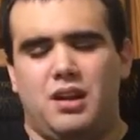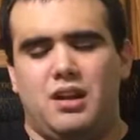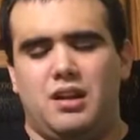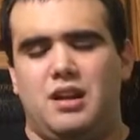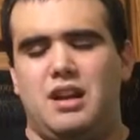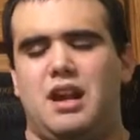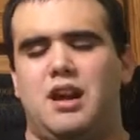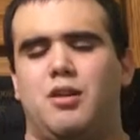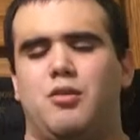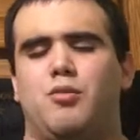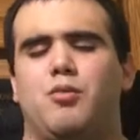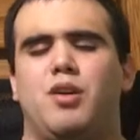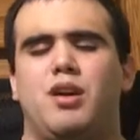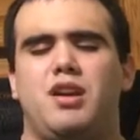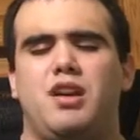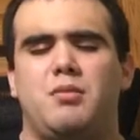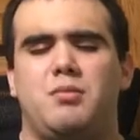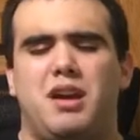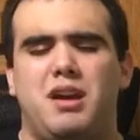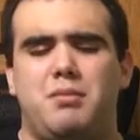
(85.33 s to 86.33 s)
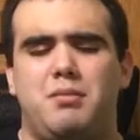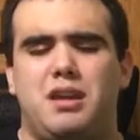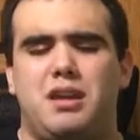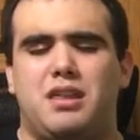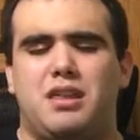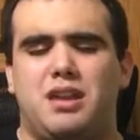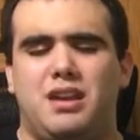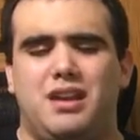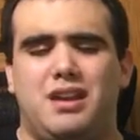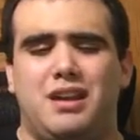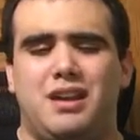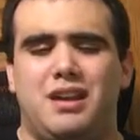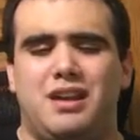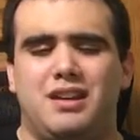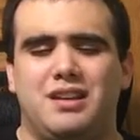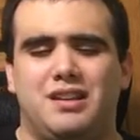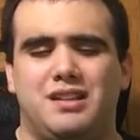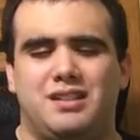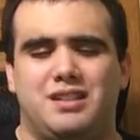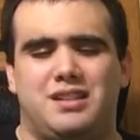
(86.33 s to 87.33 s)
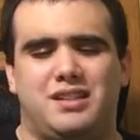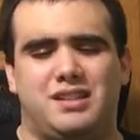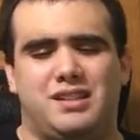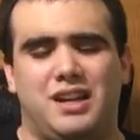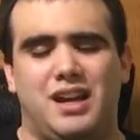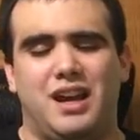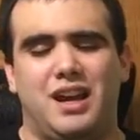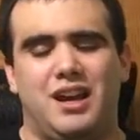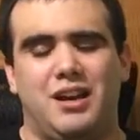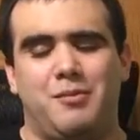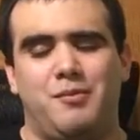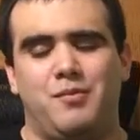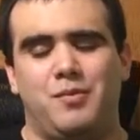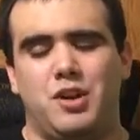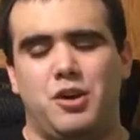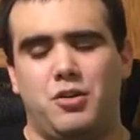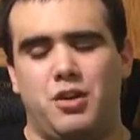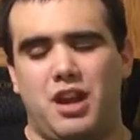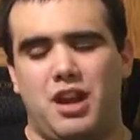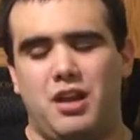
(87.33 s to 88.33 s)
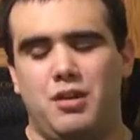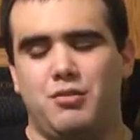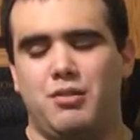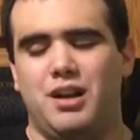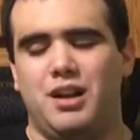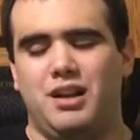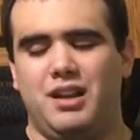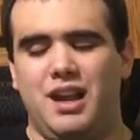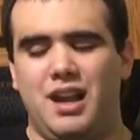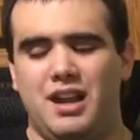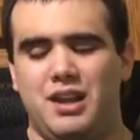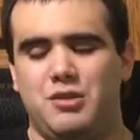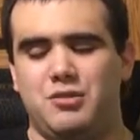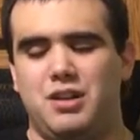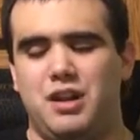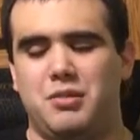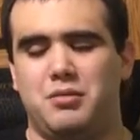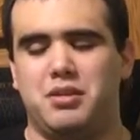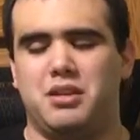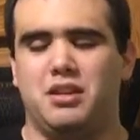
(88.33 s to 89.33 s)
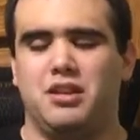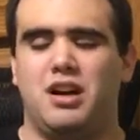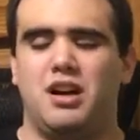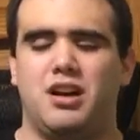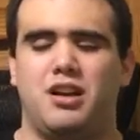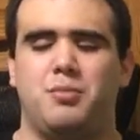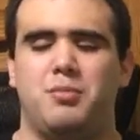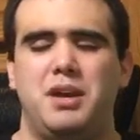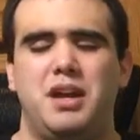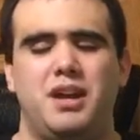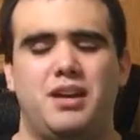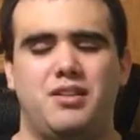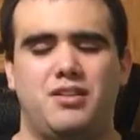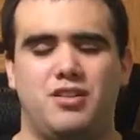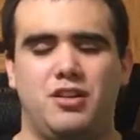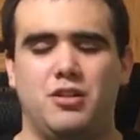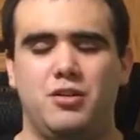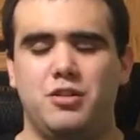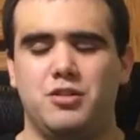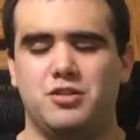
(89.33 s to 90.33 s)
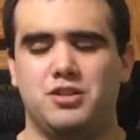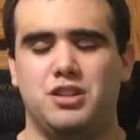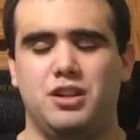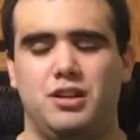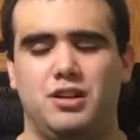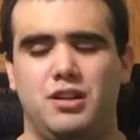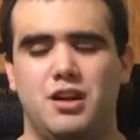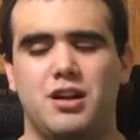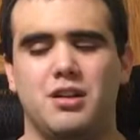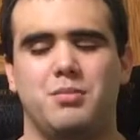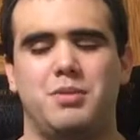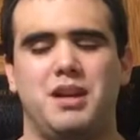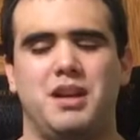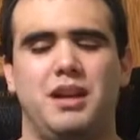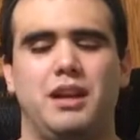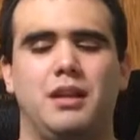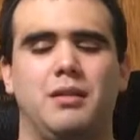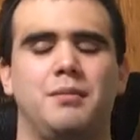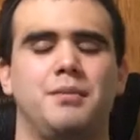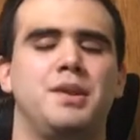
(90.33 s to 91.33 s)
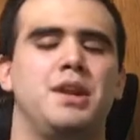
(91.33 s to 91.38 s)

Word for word: Now, what you might be thinking is, um, okay, well, yeah, you did it with a lockpick, so you're still lockpicking.